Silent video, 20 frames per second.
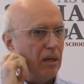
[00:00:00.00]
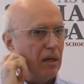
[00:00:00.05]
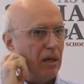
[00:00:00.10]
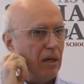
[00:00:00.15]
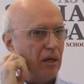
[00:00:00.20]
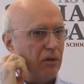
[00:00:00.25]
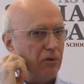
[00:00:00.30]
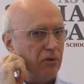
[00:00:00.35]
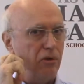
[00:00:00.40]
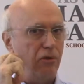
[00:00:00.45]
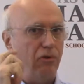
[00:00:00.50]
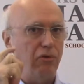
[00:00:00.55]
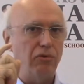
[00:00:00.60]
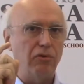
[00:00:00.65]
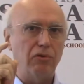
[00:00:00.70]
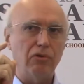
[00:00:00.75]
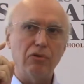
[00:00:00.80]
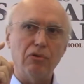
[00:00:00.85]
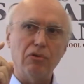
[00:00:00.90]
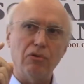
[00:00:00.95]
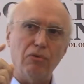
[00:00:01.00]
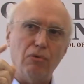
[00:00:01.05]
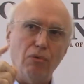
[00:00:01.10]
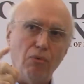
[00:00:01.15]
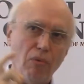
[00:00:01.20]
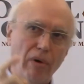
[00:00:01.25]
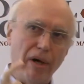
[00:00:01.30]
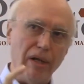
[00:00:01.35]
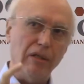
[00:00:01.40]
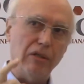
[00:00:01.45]
are those who
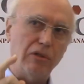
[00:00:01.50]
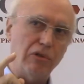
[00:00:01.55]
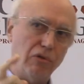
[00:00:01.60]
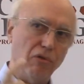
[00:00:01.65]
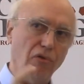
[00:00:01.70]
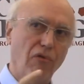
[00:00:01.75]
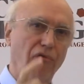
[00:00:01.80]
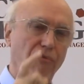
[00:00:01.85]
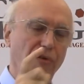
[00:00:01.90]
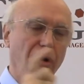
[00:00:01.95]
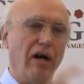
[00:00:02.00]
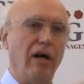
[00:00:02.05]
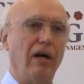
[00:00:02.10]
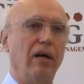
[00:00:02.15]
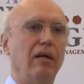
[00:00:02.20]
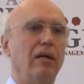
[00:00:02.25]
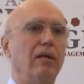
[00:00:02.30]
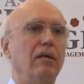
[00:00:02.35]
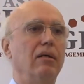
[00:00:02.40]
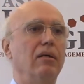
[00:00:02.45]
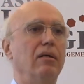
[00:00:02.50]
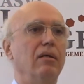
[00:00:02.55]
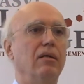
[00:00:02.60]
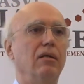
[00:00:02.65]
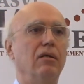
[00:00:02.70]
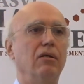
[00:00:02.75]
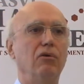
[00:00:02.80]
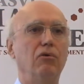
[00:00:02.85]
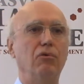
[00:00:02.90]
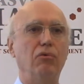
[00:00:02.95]
went so far
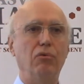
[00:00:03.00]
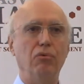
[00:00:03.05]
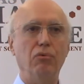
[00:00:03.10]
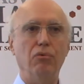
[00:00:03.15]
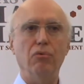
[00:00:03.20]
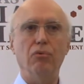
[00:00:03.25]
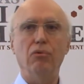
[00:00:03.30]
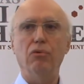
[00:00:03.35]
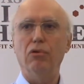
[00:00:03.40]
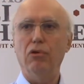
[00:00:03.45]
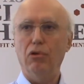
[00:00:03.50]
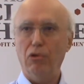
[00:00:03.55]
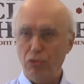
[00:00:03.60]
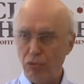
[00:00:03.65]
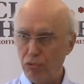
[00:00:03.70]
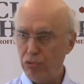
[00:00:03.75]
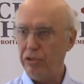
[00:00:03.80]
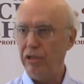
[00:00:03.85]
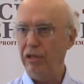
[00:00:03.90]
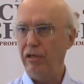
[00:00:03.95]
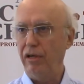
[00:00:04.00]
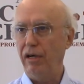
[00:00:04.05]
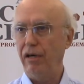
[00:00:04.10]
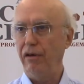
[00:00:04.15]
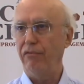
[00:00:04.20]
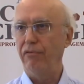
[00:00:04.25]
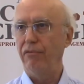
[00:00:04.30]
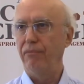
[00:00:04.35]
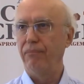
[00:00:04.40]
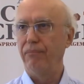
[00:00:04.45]
to lose their life.